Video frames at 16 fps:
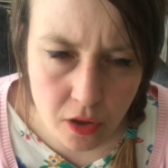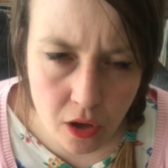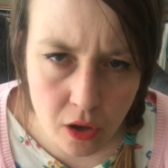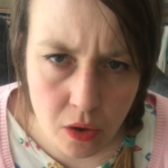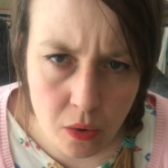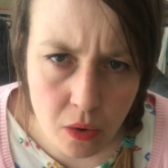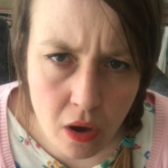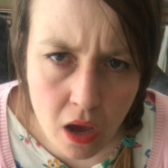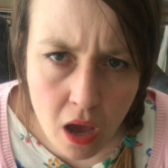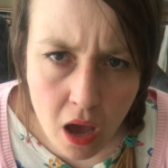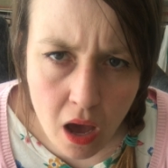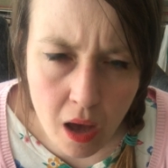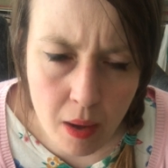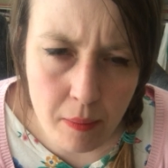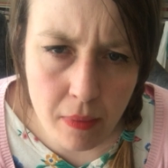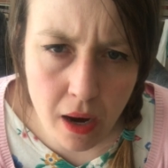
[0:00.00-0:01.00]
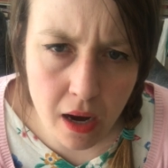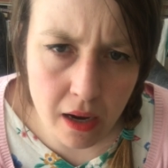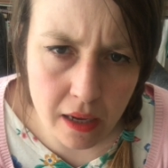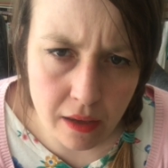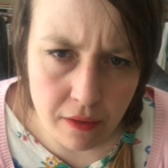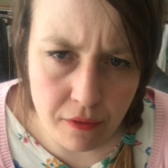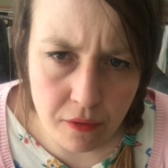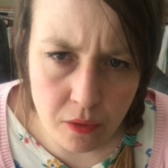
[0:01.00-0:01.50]
So a
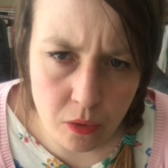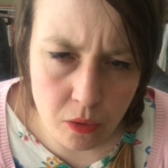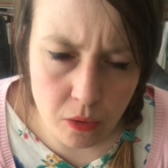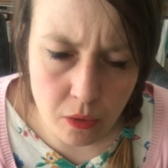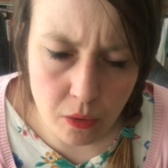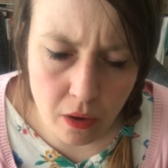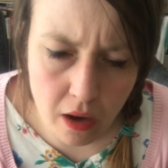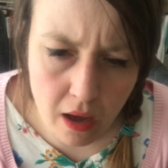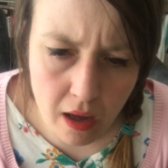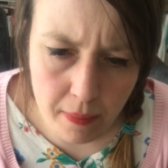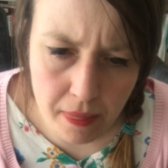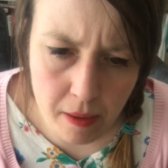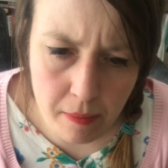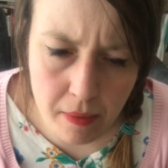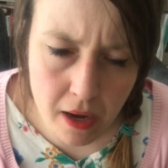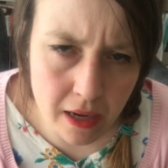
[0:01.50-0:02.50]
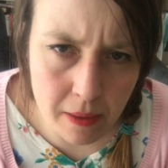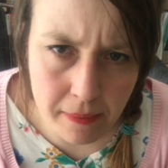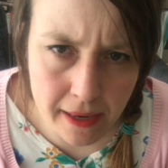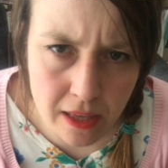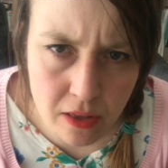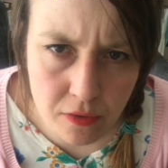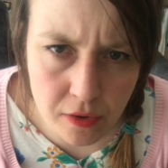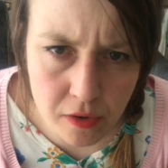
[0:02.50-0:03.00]

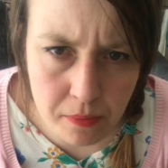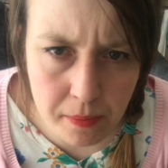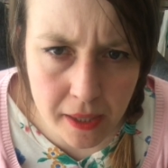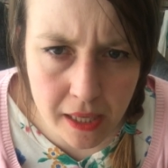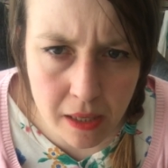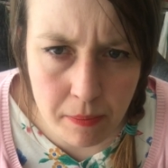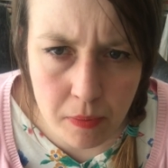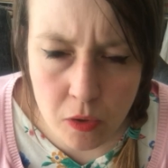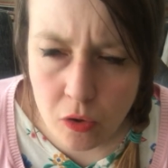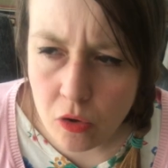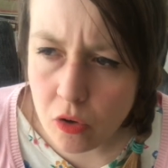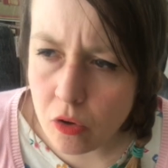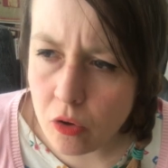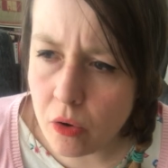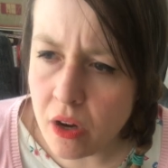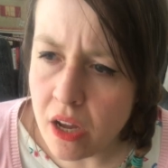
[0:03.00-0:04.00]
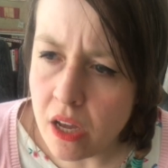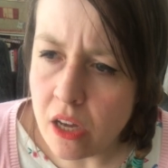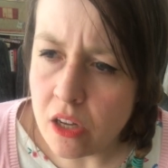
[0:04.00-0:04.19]
marketplace full of people,